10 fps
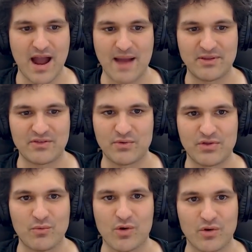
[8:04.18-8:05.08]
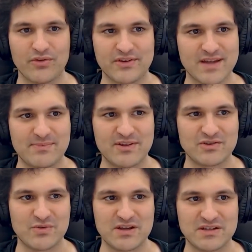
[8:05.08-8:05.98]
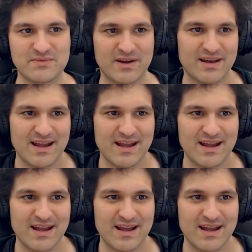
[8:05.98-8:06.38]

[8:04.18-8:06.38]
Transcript: see what happens with the world type situation.